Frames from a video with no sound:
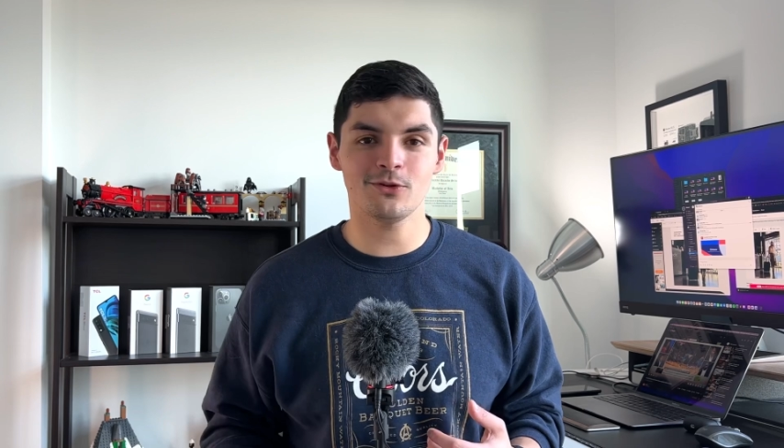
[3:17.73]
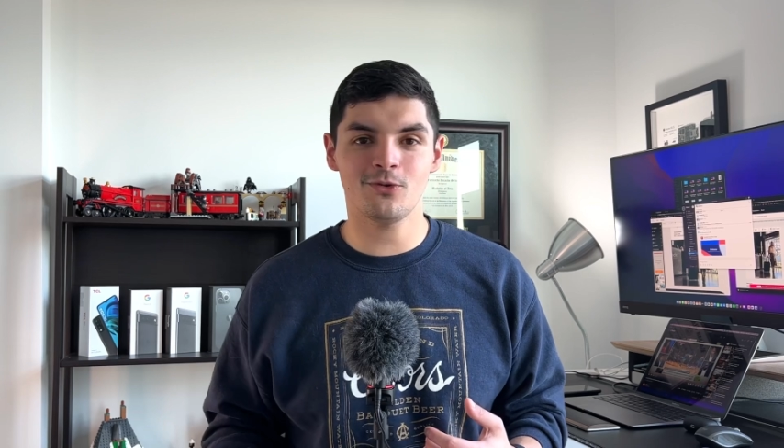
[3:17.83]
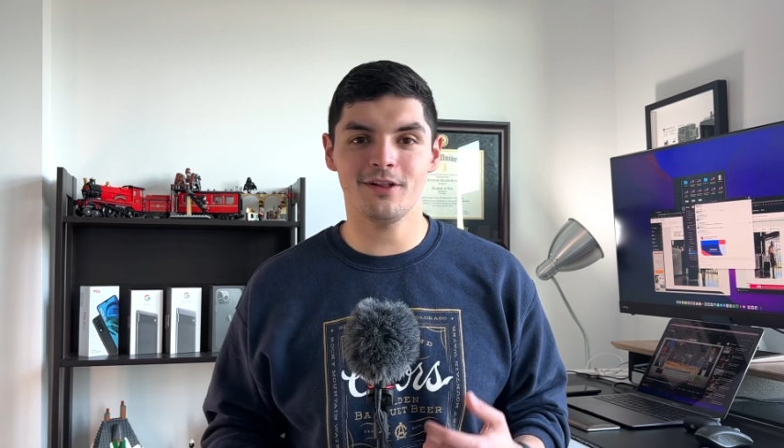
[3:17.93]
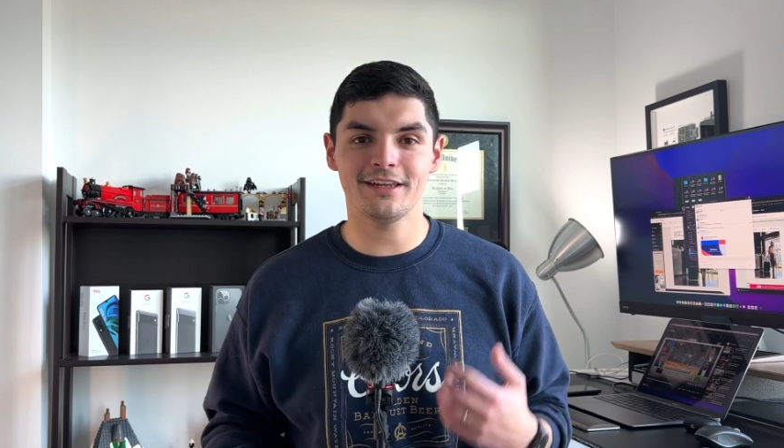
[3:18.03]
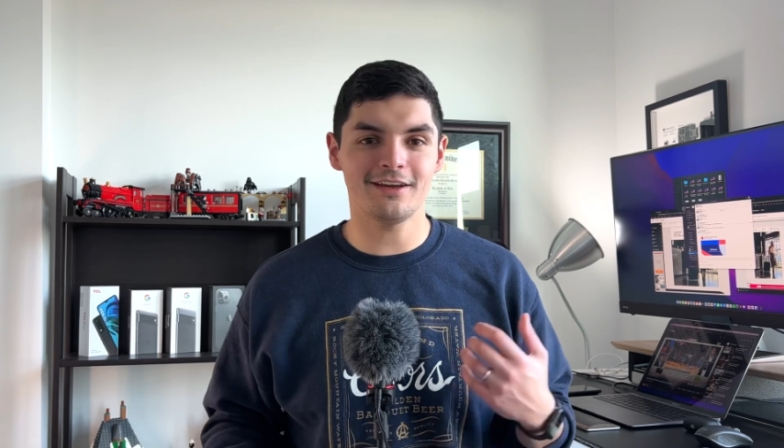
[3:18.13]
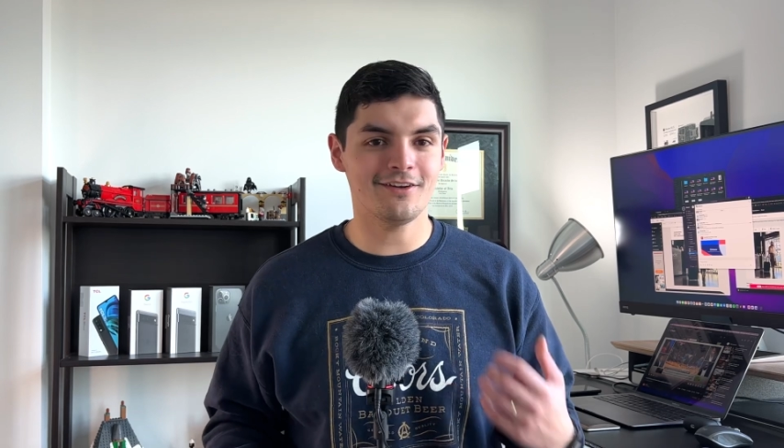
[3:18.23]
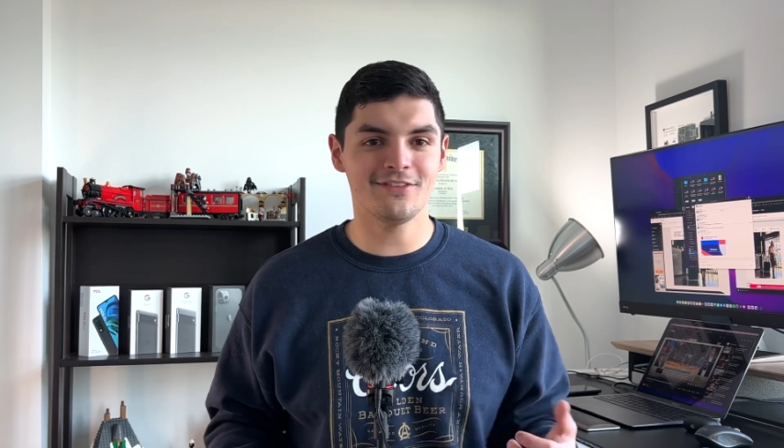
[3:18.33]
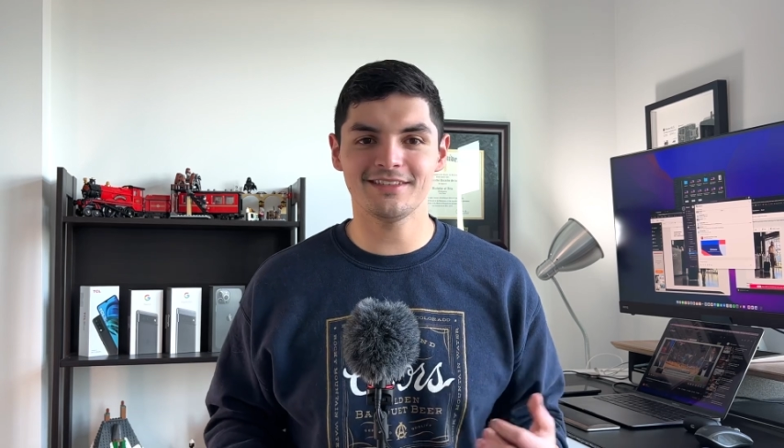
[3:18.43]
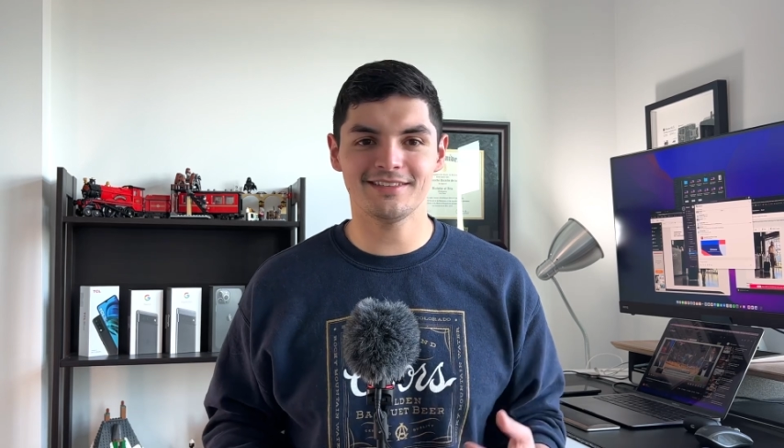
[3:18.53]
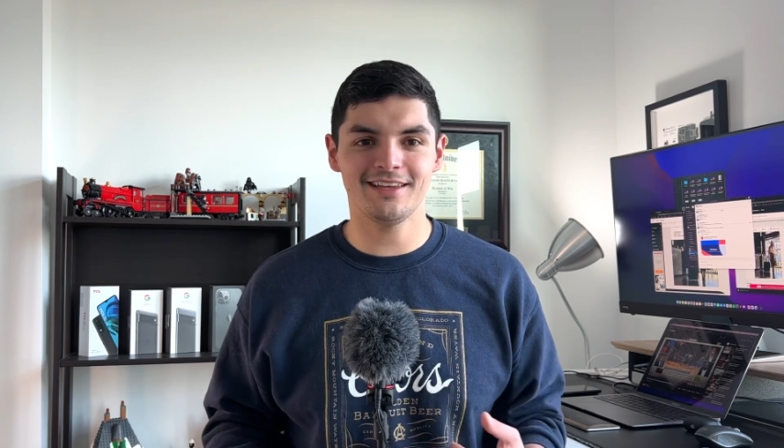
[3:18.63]
quality of
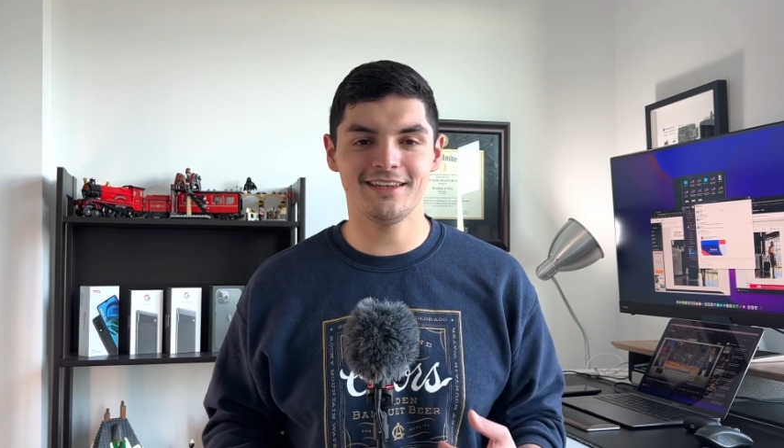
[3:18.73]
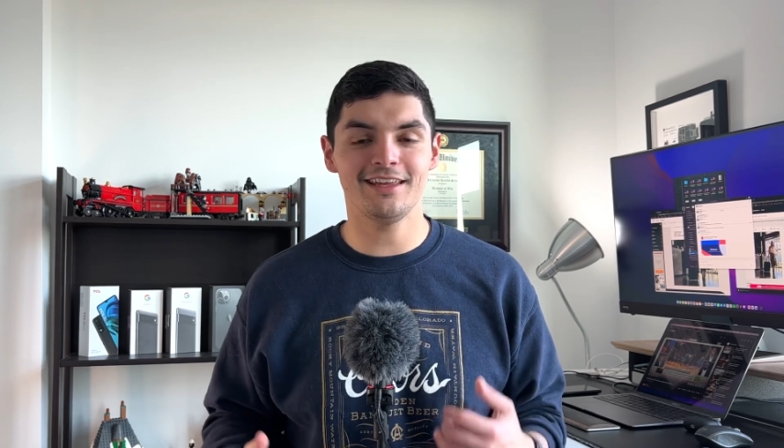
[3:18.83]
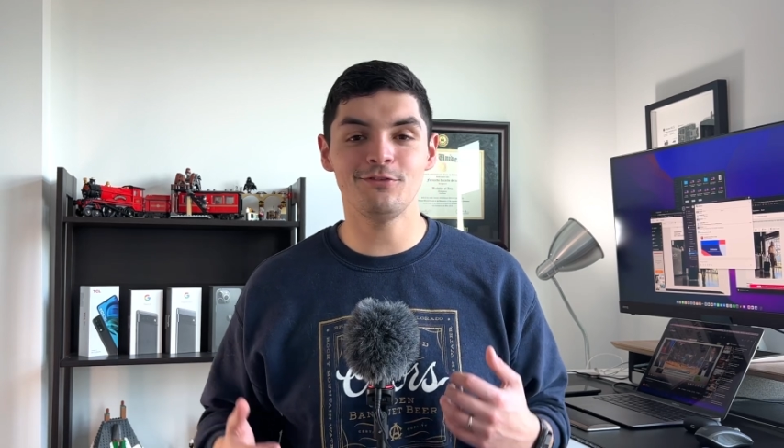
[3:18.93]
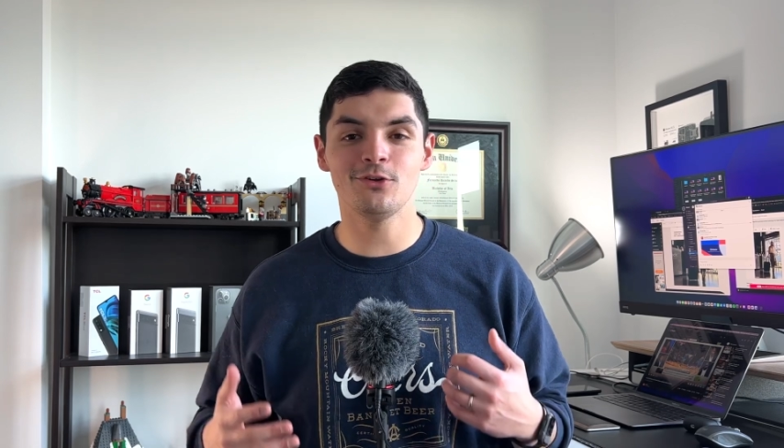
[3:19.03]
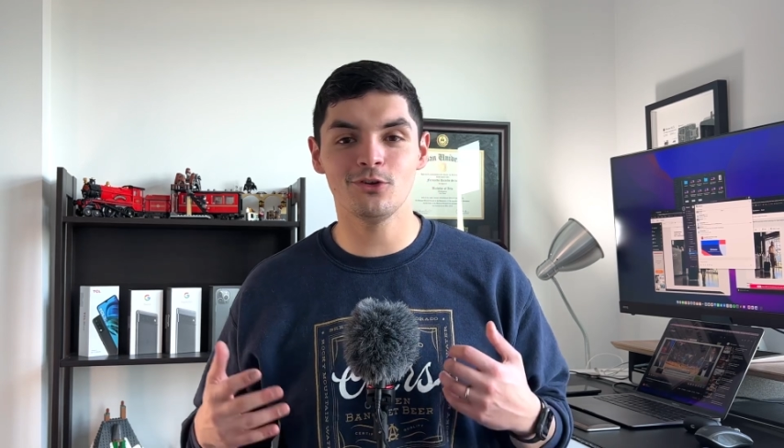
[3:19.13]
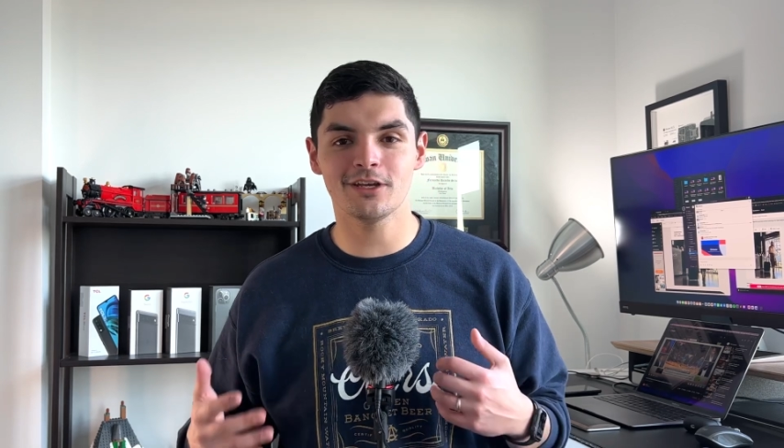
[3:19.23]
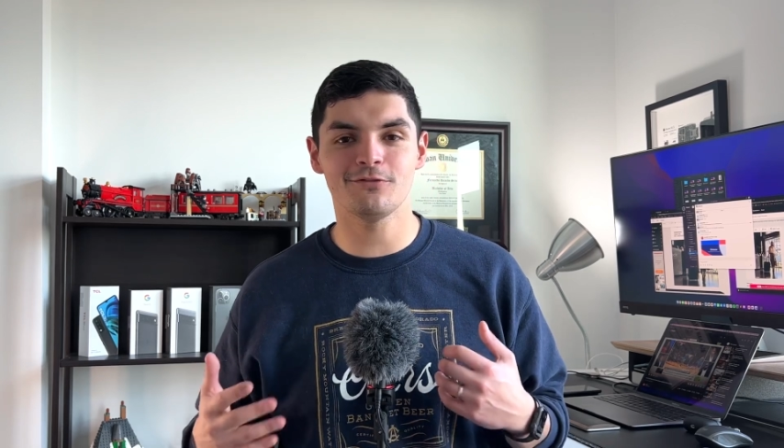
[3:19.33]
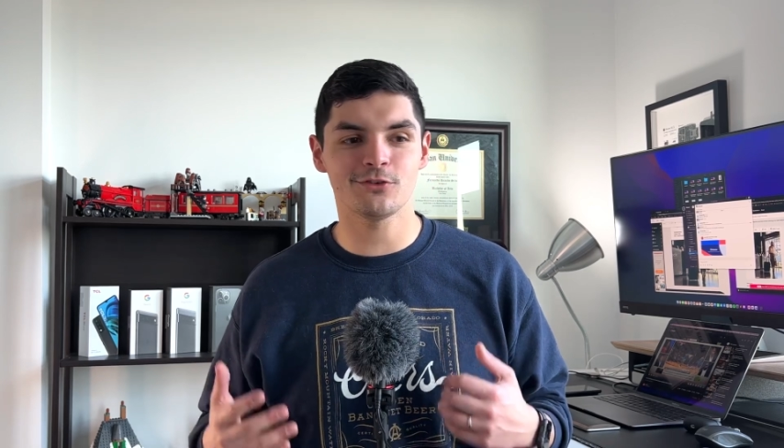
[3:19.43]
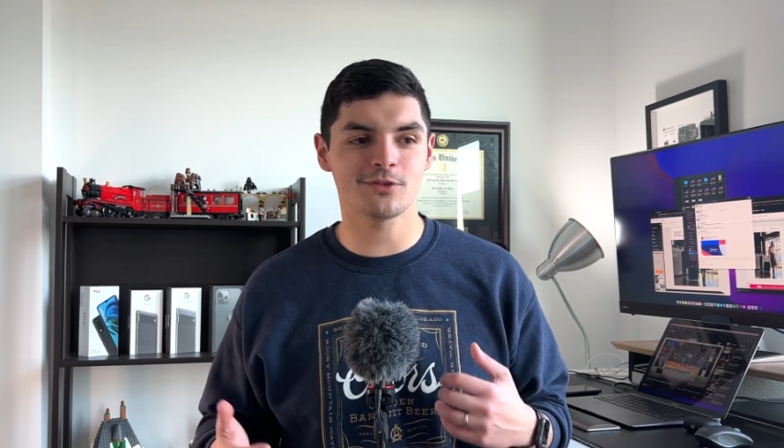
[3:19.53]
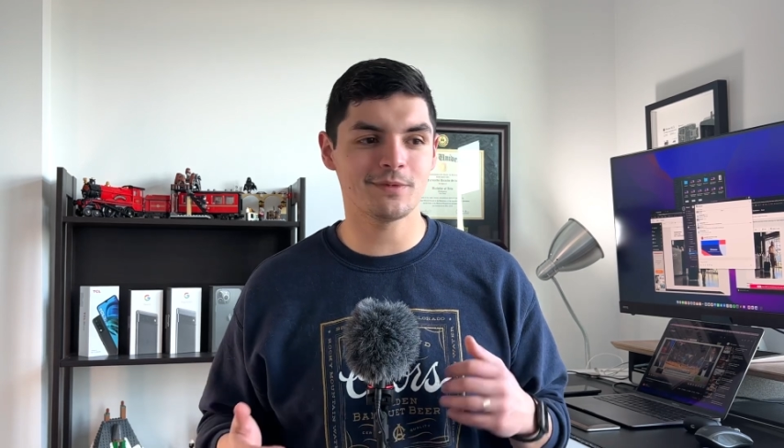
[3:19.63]
this stand if you're looking
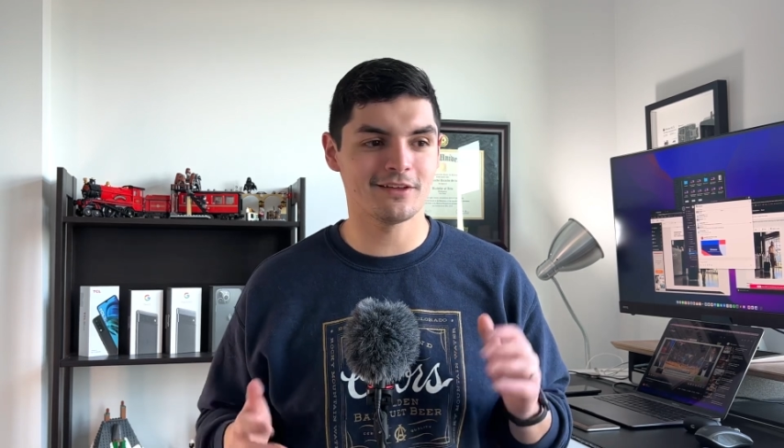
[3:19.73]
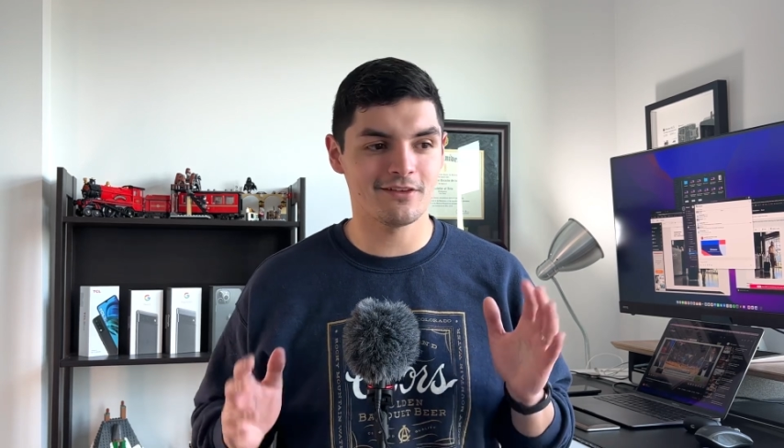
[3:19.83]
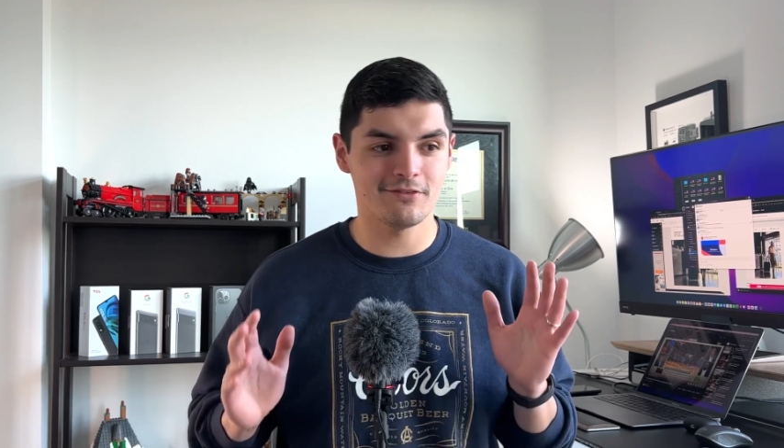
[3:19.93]
for something